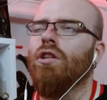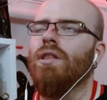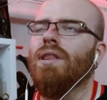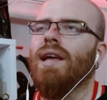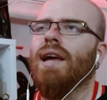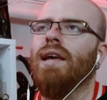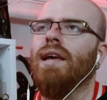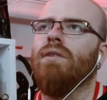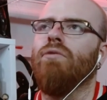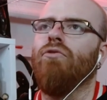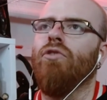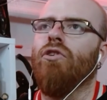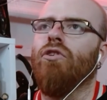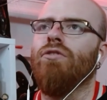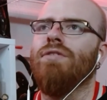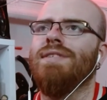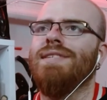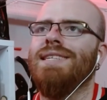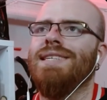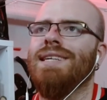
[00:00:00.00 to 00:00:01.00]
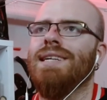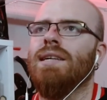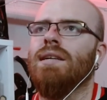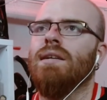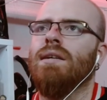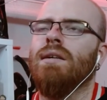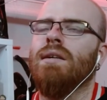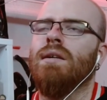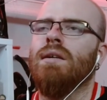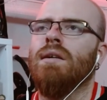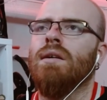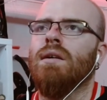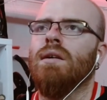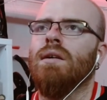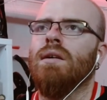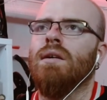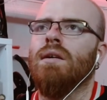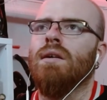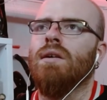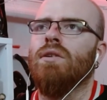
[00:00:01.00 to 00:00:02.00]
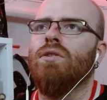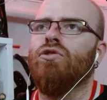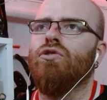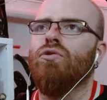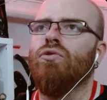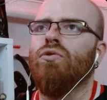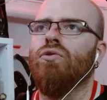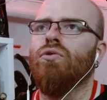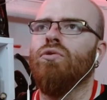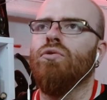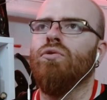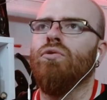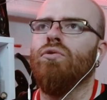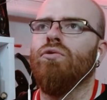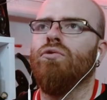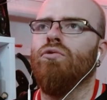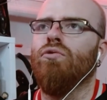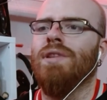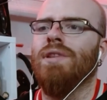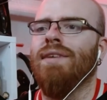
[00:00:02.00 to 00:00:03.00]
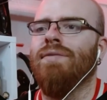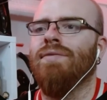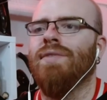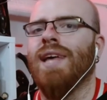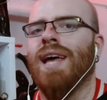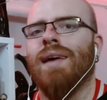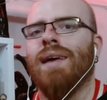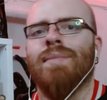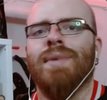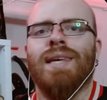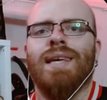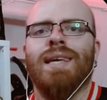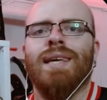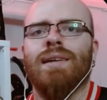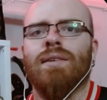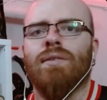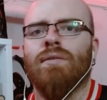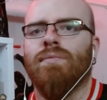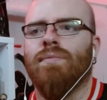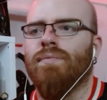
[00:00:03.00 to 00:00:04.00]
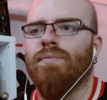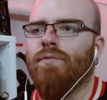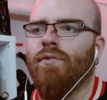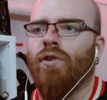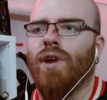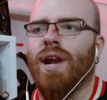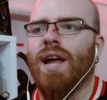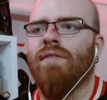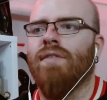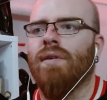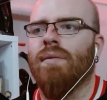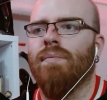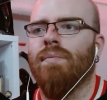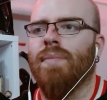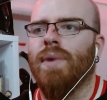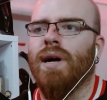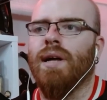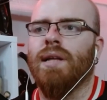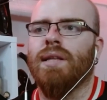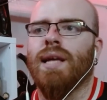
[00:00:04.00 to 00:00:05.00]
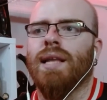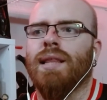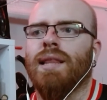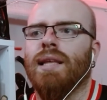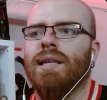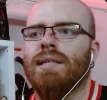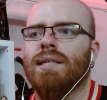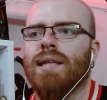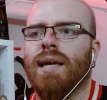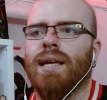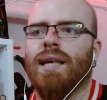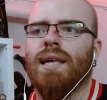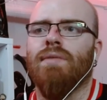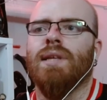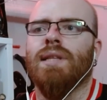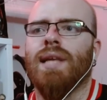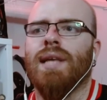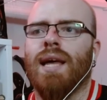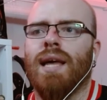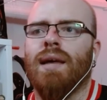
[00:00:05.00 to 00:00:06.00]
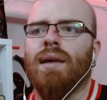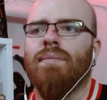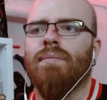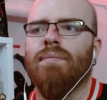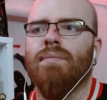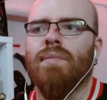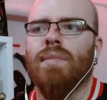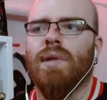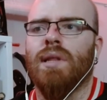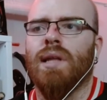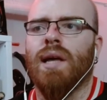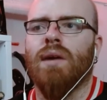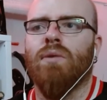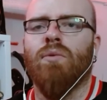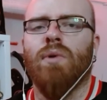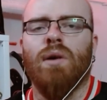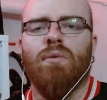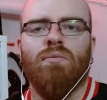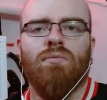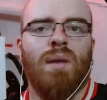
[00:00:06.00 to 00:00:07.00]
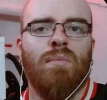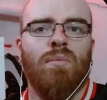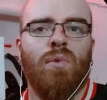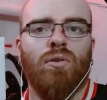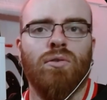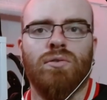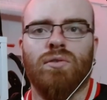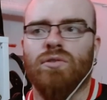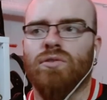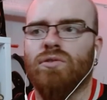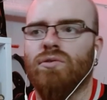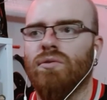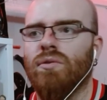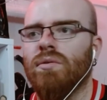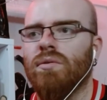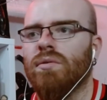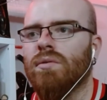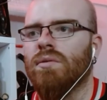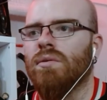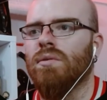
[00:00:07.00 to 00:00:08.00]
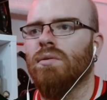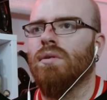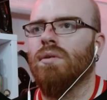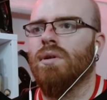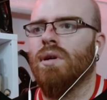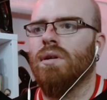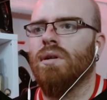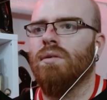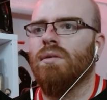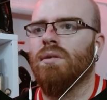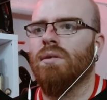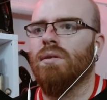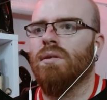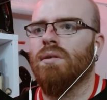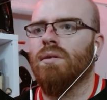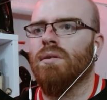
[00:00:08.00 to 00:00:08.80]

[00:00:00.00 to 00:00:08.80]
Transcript: Not like reconsider to leave them here forever, but at least like giving them, like, what, a month or two? You know?